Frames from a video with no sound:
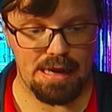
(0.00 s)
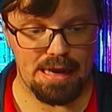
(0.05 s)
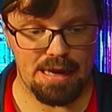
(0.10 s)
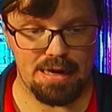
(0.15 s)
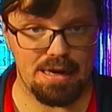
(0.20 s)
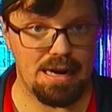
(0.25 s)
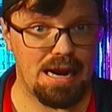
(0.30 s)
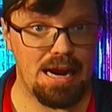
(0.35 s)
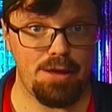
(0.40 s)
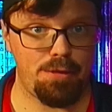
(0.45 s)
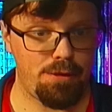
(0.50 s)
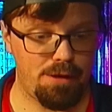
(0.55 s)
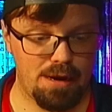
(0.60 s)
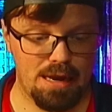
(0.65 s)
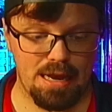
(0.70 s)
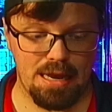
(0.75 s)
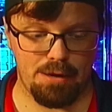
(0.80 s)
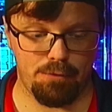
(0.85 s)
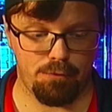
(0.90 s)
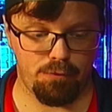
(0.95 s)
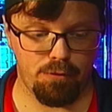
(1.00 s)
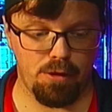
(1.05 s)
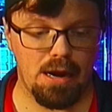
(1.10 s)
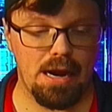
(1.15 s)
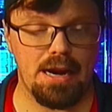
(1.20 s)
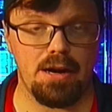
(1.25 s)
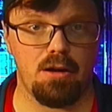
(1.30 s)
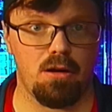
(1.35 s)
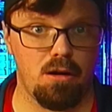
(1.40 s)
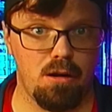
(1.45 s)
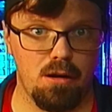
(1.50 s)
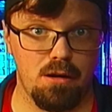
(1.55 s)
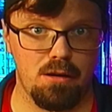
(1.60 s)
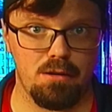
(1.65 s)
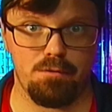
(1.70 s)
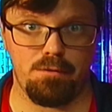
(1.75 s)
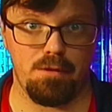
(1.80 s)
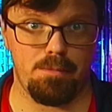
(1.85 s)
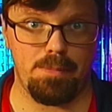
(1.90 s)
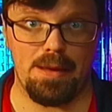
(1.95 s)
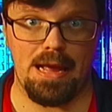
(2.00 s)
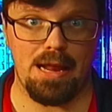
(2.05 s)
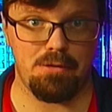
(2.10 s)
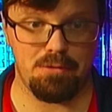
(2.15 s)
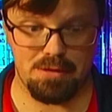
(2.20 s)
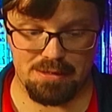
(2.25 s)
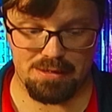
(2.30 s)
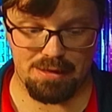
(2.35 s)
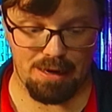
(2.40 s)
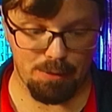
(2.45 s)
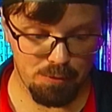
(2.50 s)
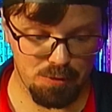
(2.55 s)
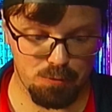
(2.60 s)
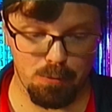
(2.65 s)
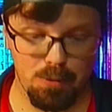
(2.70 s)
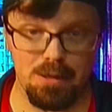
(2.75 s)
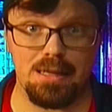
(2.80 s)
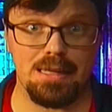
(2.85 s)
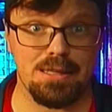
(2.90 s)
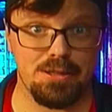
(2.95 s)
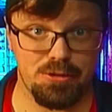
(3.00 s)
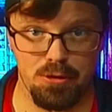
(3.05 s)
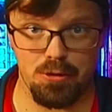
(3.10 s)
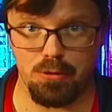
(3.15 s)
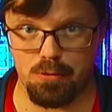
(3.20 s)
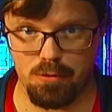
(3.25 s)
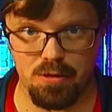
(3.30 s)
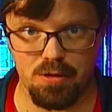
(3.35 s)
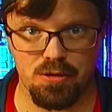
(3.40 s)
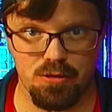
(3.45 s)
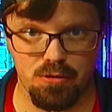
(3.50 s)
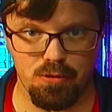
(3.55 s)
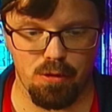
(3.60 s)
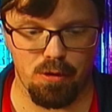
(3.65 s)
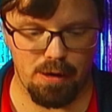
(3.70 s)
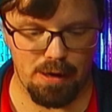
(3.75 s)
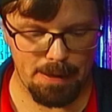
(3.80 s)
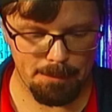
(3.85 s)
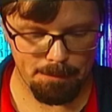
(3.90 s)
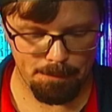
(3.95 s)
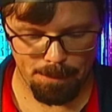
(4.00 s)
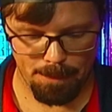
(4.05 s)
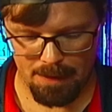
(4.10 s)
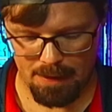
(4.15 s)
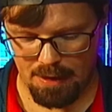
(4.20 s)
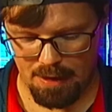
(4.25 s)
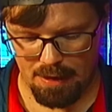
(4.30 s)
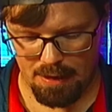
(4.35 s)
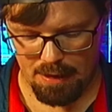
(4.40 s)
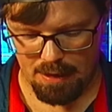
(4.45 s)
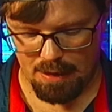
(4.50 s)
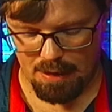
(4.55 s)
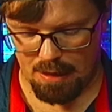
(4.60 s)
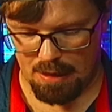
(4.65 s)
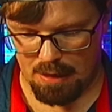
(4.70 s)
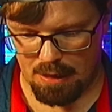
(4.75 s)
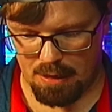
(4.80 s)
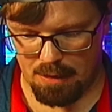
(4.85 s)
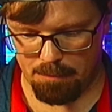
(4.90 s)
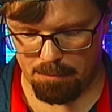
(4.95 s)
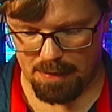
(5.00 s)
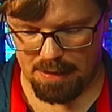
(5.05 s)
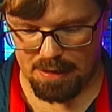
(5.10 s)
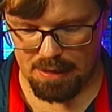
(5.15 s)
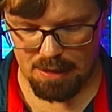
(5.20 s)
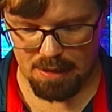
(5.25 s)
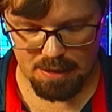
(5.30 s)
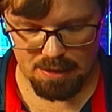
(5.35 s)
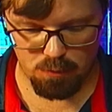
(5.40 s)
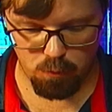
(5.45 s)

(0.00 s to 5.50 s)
and I thought I had fried all of the batteries that I was willing to destroy. Because